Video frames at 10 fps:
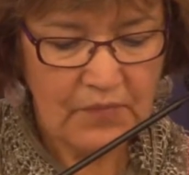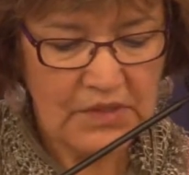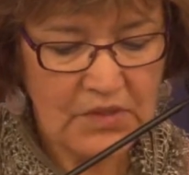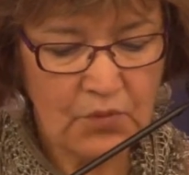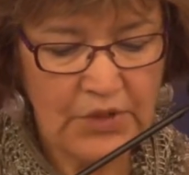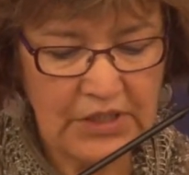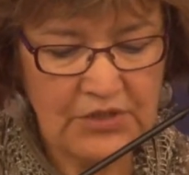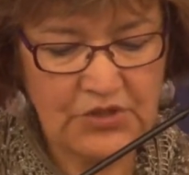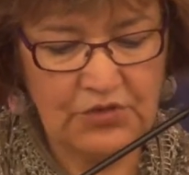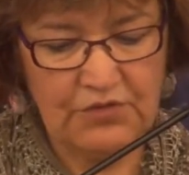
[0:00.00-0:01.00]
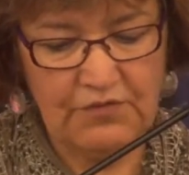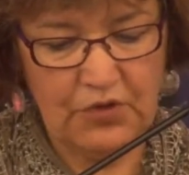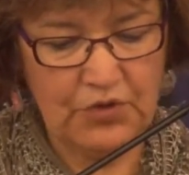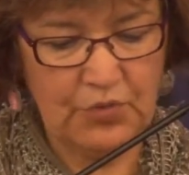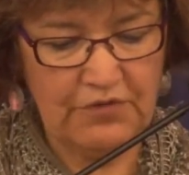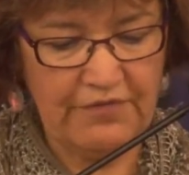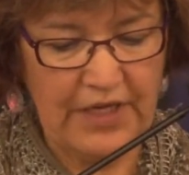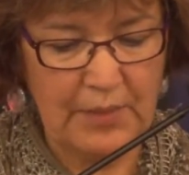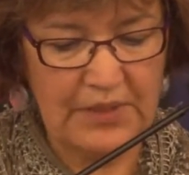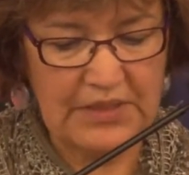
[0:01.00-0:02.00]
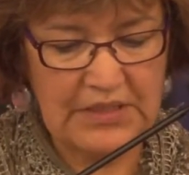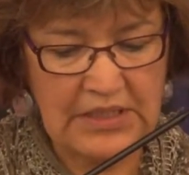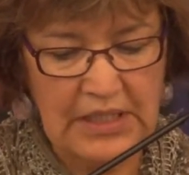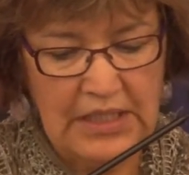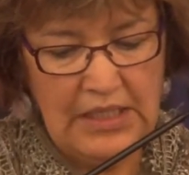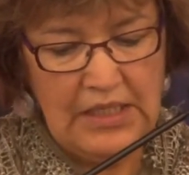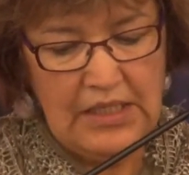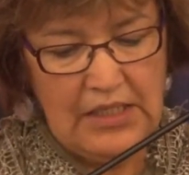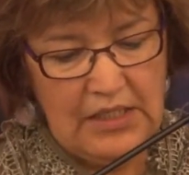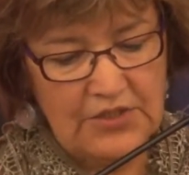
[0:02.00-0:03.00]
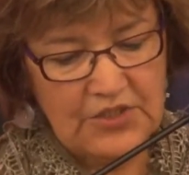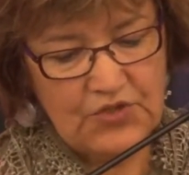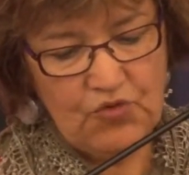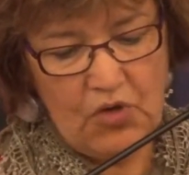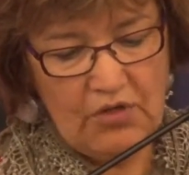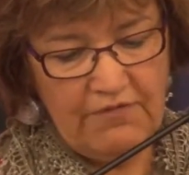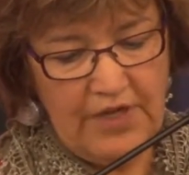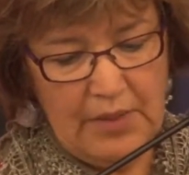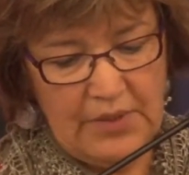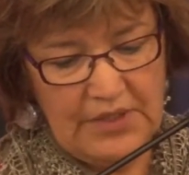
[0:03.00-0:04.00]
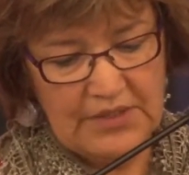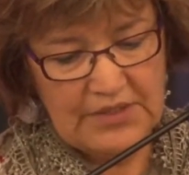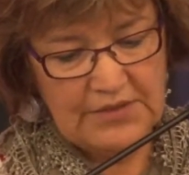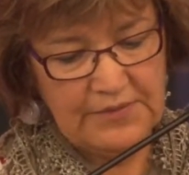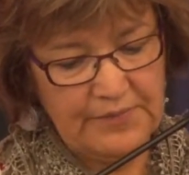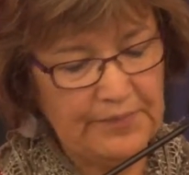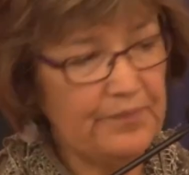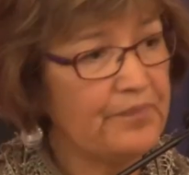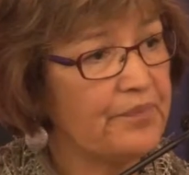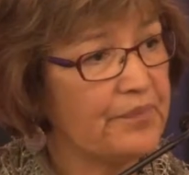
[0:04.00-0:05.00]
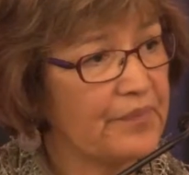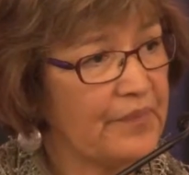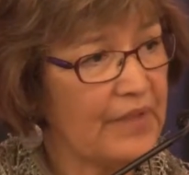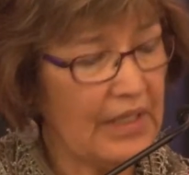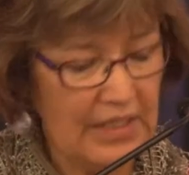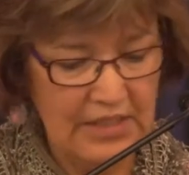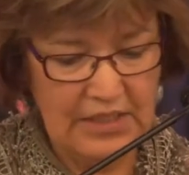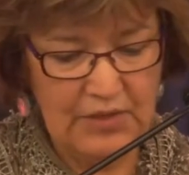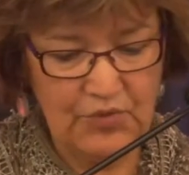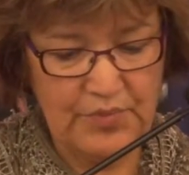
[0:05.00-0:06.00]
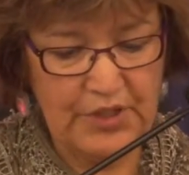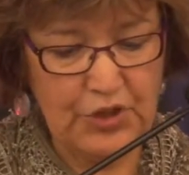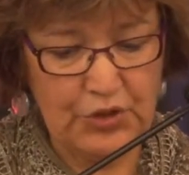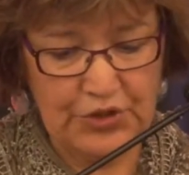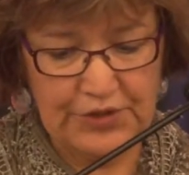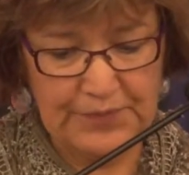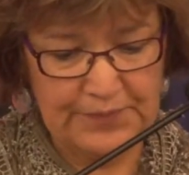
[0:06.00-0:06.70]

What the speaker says: so we can turn vulnerable families into strong families? It would be good.